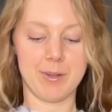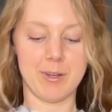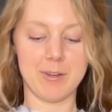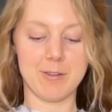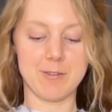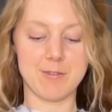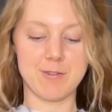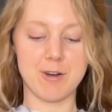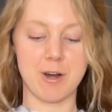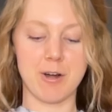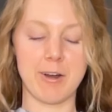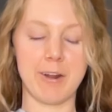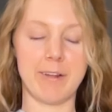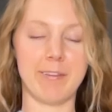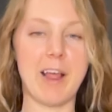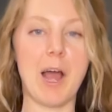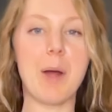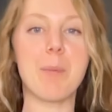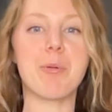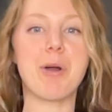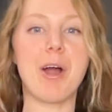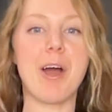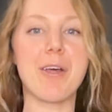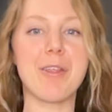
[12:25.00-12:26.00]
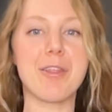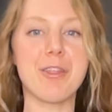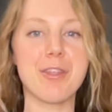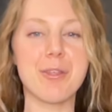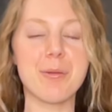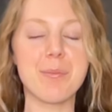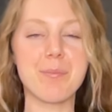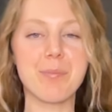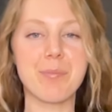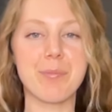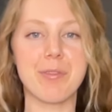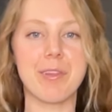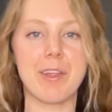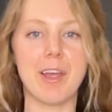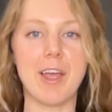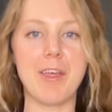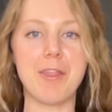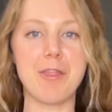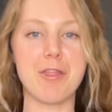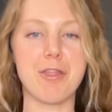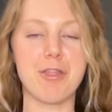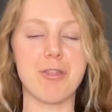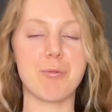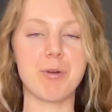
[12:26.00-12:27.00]
Starting that breath
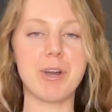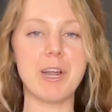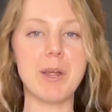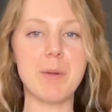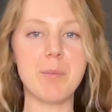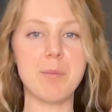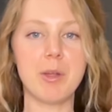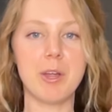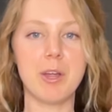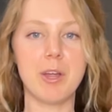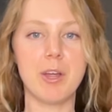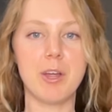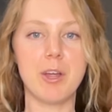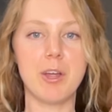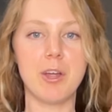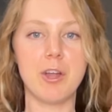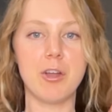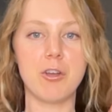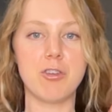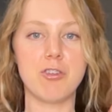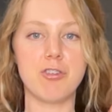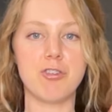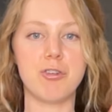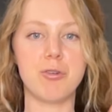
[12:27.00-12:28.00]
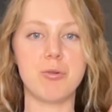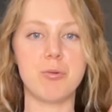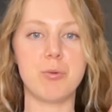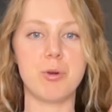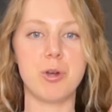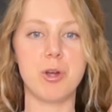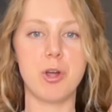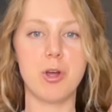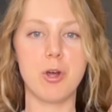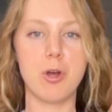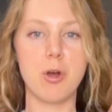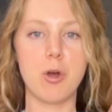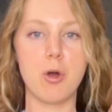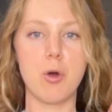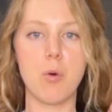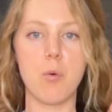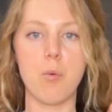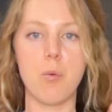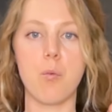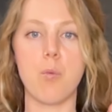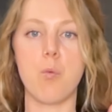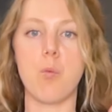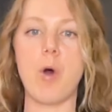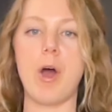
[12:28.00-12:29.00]
in 3, 2,
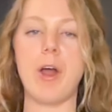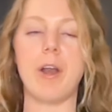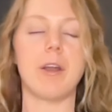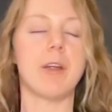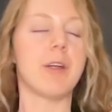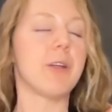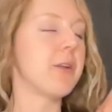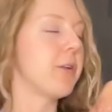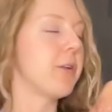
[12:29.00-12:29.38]
1.